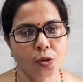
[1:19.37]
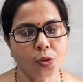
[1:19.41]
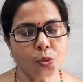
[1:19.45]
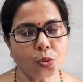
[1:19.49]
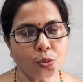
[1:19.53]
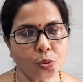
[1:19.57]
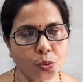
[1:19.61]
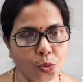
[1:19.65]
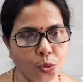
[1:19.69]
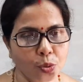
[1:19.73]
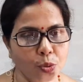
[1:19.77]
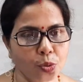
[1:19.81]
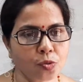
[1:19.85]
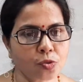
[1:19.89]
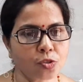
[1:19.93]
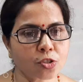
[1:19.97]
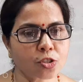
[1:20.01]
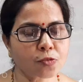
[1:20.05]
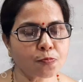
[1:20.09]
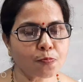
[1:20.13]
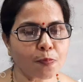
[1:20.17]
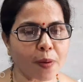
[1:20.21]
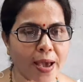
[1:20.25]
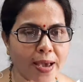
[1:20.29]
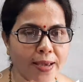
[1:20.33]
who
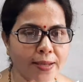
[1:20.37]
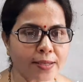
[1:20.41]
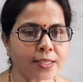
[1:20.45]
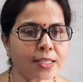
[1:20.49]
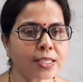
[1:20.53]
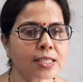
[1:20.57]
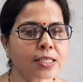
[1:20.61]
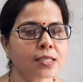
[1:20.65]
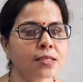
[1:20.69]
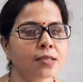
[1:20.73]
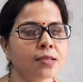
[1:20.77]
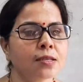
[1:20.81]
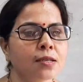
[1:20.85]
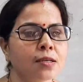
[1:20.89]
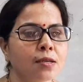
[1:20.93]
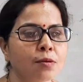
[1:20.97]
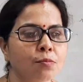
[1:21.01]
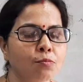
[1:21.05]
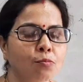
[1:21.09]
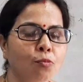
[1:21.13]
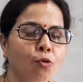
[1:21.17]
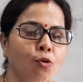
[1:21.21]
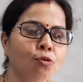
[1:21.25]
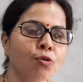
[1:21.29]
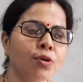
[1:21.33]
spent
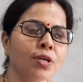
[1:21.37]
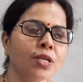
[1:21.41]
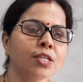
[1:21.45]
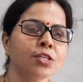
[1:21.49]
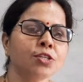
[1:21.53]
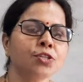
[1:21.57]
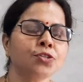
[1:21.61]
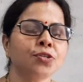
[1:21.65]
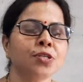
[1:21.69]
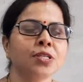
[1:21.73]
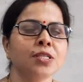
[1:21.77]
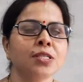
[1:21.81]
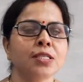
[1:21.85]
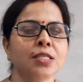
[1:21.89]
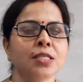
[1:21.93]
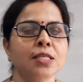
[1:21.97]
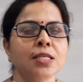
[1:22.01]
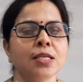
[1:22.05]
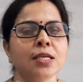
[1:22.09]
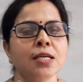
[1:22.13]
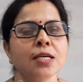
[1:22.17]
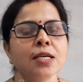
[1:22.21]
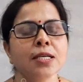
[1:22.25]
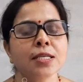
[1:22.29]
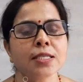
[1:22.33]
more than
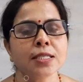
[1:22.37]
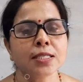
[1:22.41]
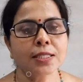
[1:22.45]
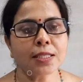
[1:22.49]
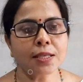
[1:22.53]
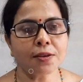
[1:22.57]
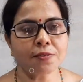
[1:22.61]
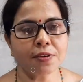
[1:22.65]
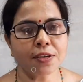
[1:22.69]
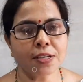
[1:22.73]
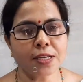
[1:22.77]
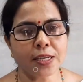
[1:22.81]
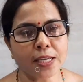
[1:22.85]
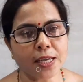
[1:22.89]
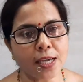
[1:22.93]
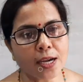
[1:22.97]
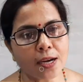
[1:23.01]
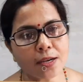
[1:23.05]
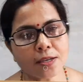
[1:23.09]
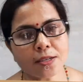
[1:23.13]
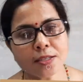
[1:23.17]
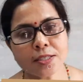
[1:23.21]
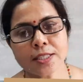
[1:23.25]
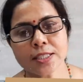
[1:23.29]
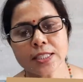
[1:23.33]
27
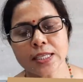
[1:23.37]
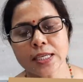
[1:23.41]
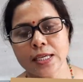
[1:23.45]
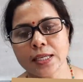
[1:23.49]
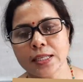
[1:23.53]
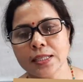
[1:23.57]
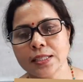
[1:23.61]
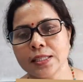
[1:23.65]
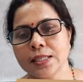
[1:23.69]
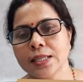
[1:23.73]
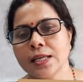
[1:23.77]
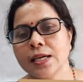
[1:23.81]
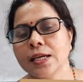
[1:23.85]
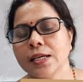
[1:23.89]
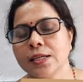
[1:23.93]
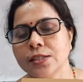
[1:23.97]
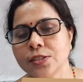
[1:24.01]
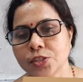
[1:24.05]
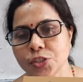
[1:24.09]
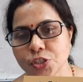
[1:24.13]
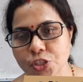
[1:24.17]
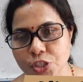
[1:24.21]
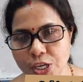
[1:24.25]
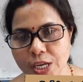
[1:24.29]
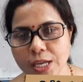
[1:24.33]
years in
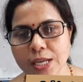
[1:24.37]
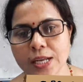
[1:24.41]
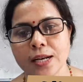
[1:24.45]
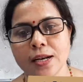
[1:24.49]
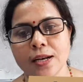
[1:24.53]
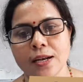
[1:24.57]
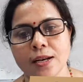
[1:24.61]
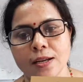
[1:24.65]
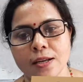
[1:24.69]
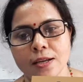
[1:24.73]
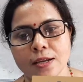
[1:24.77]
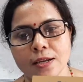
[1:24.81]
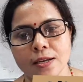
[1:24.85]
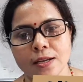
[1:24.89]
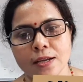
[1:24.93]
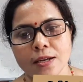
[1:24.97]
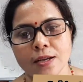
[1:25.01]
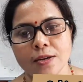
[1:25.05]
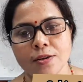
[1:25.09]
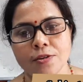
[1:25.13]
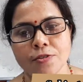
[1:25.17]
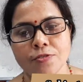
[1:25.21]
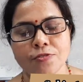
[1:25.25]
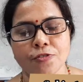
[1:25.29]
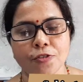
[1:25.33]
jail
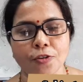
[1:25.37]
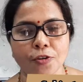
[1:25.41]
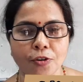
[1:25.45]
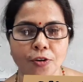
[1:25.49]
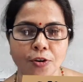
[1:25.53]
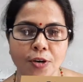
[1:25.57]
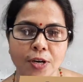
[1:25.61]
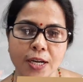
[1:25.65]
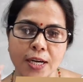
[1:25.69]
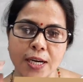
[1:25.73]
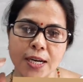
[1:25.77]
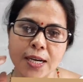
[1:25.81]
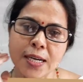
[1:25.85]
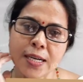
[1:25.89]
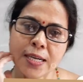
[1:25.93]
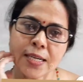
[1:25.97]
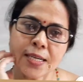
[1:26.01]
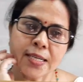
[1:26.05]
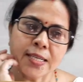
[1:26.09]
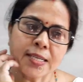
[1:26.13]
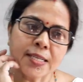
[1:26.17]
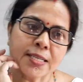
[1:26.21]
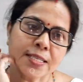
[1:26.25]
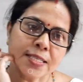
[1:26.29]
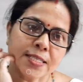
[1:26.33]
for the
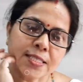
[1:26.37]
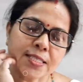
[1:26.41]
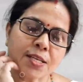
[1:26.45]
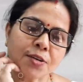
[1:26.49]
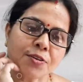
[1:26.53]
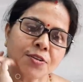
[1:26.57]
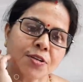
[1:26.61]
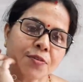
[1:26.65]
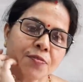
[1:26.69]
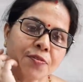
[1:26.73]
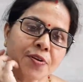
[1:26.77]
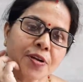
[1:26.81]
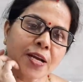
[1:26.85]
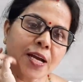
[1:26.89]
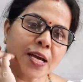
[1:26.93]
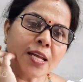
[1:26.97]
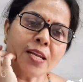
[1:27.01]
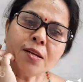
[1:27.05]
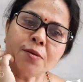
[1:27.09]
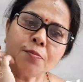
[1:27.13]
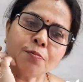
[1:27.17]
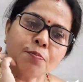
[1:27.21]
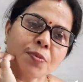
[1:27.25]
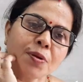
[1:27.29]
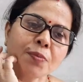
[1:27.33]
South
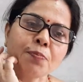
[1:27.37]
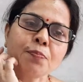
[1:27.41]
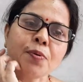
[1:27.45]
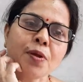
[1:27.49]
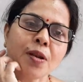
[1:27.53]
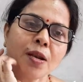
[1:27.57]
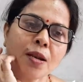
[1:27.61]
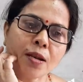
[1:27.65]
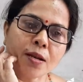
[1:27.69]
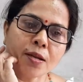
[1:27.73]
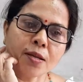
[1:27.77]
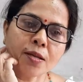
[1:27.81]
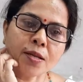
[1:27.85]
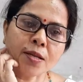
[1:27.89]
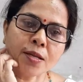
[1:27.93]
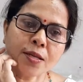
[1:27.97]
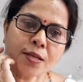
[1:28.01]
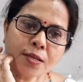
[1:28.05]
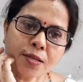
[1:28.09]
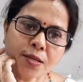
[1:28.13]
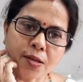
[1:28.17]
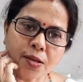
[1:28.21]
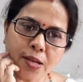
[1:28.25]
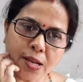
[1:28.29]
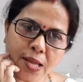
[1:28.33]
African people.
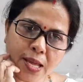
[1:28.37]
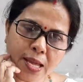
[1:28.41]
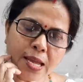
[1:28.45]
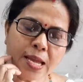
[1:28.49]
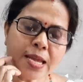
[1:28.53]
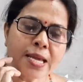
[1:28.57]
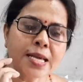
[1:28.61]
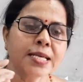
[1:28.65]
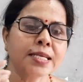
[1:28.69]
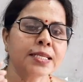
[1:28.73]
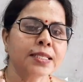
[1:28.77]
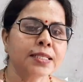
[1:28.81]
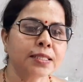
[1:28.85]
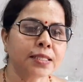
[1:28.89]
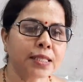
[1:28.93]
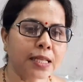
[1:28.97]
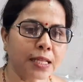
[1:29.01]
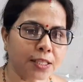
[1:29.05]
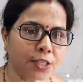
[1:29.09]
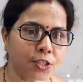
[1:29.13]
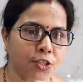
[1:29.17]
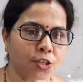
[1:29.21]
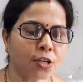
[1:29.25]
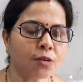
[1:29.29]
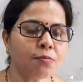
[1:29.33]
And
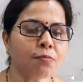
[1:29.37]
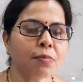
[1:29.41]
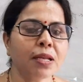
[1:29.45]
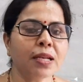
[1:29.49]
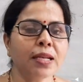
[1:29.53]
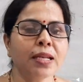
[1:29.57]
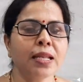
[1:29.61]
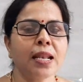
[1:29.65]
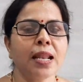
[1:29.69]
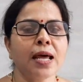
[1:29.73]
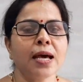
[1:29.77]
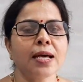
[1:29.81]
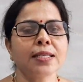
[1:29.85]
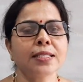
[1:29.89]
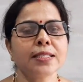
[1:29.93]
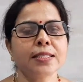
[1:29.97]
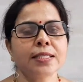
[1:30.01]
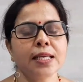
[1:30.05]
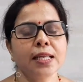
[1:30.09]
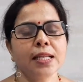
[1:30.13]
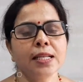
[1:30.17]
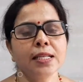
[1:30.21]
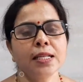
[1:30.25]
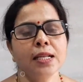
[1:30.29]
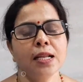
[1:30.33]
Nelson Mandela
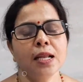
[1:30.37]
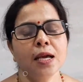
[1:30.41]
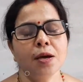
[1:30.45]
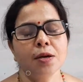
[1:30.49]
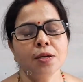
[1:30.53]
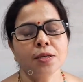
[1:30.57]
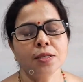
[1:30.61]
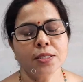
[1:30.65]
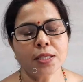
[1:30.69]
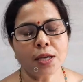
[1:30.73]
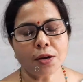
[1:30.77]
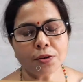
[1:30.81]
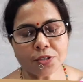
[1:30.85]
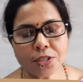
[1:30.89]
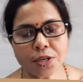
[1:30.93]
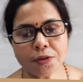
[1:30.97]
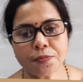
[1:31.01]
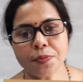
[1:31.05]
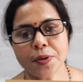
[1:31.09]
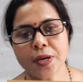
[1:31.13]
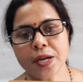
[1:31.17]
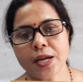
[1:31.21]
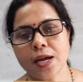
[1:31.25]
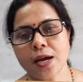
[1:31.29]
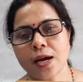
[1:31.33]
asil South
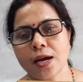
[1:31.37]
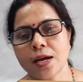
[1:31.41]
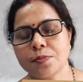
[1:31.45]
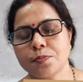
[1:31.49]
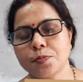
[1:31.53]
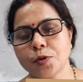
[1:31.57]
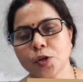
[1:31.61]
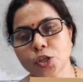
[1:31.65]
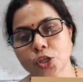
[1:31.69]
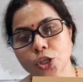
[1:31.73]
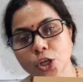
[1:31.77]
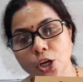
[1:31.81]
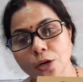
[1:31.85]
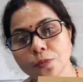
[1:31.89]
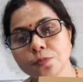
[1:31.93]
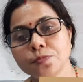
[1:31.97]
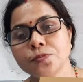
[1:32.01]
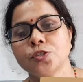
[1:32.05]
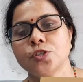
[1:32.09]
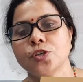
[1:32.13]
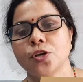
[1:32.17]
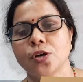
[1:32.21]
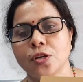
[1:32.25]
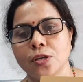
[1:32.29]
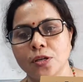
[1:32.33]
Africa's
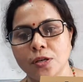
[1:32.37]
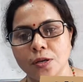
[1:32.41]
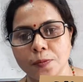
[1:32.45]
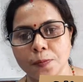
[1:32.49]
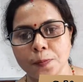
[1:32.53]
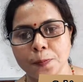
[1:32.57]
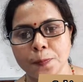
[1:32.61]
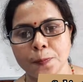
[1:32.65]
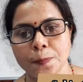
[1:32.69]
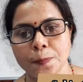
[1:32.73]
pratham jon